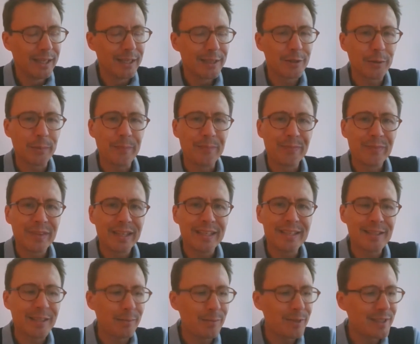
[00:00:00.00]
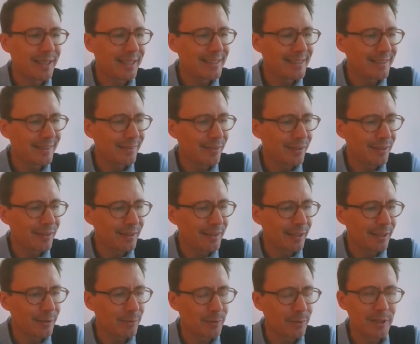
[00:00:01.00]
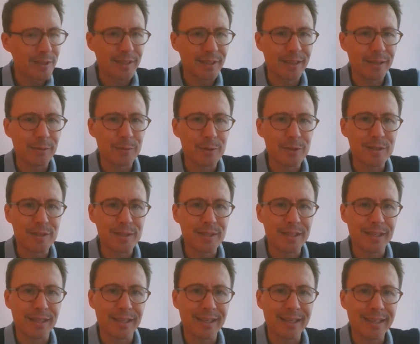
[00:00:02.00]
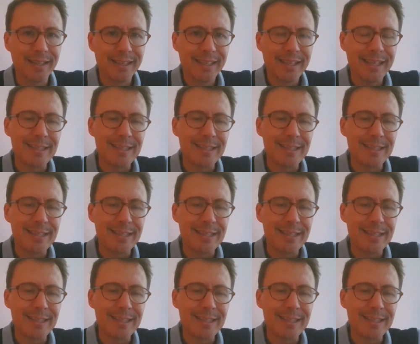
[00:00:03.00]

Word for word: So in some ways, I did think that it was it was uh,